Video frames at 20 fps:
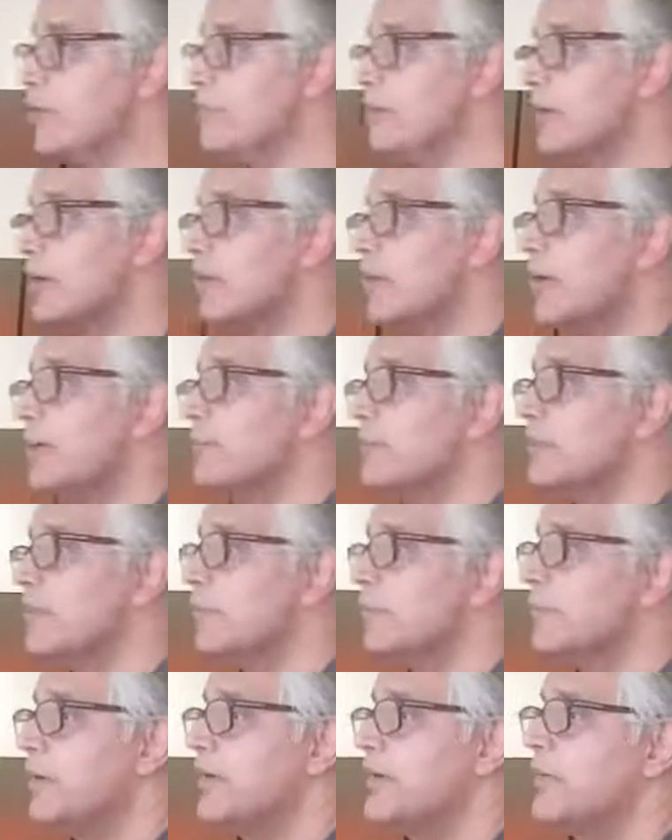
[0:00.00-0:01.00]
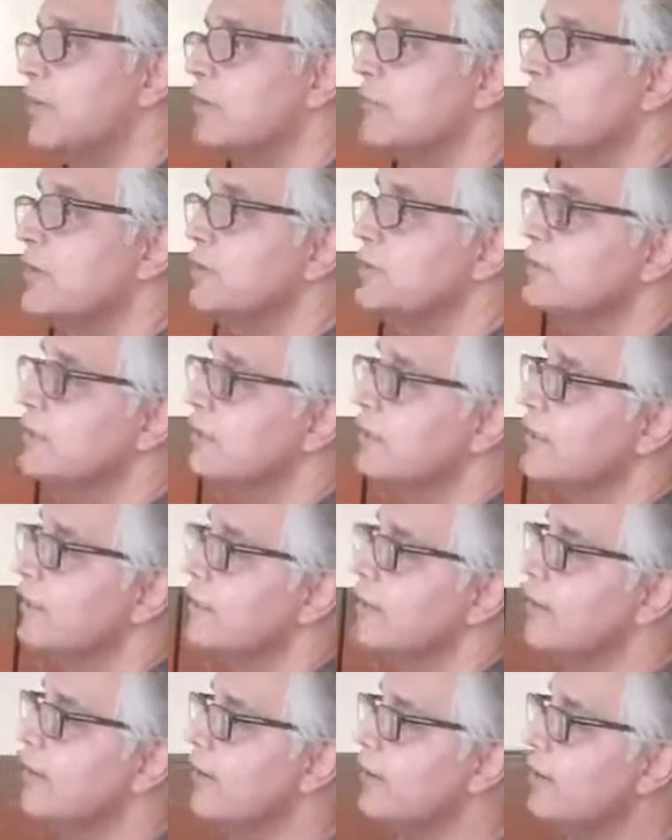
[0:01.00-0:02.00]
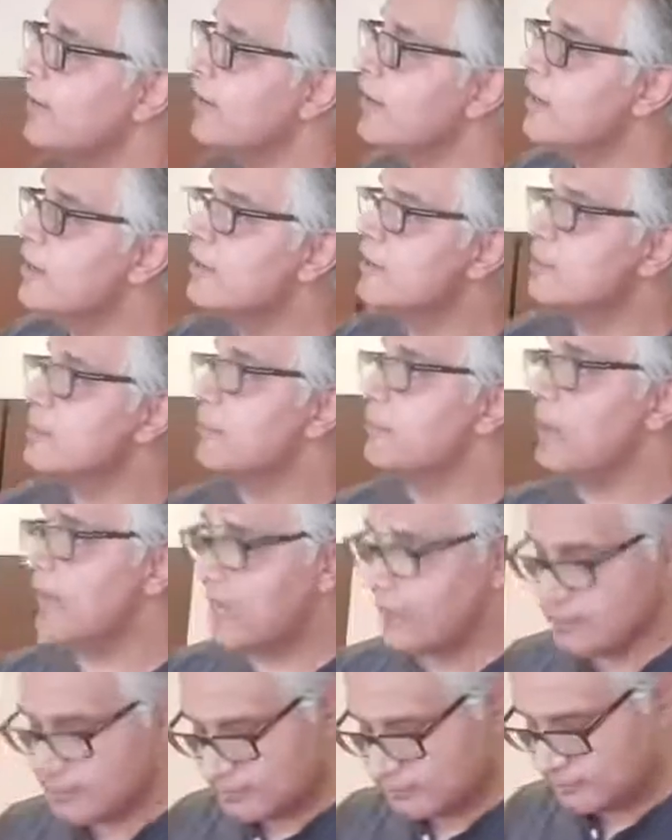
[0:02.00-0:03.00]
we are going with the paneer one in the pan.